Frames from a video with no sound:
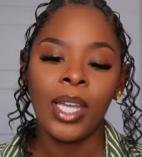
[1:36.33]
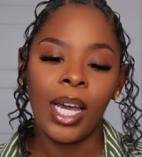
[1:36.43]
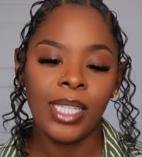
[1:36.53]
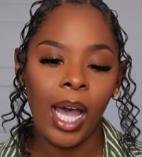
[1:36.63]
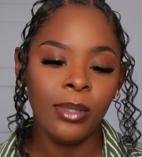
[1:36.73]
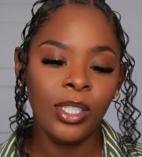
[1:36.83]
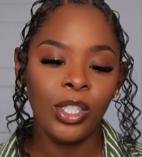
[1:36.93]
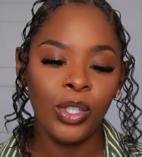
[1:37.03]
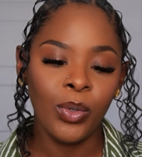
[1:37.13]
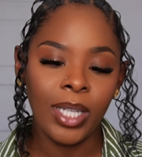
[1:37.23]
adapting
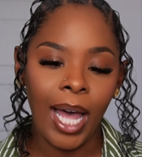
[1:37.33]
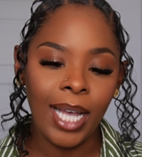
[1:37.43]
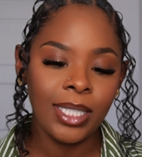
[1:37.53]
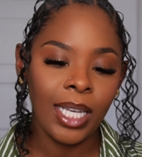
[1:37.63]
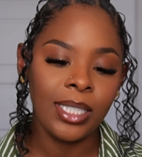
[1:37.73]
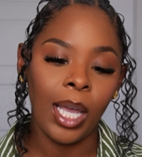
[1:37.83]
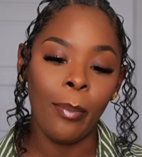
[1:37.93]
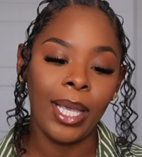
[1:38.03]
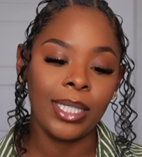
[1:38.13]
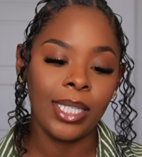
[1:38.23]
to new glasses
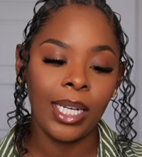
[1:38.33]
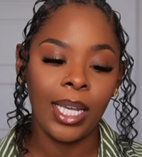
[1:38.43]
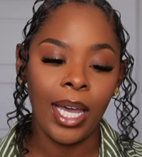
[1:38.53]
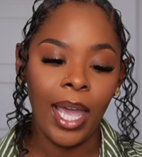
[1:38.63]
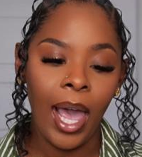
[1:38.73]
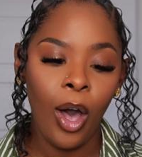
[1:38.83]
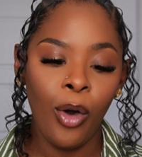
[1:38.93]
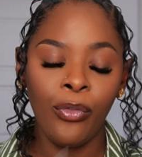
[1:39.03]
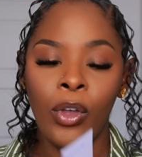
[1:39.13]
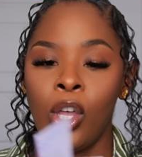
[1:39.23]
and maintaining eye
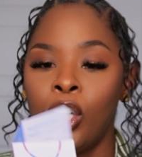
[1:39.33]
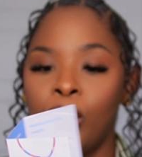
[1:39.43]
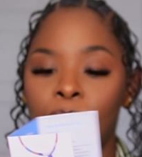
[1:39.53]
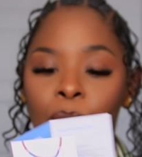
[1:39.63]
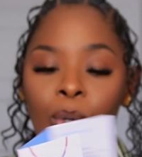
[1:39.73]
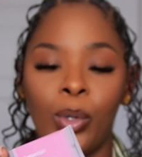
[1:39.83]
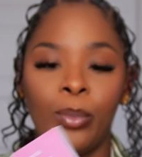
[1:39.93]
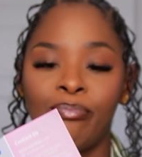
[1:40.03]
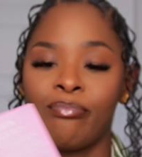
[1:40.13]
health. So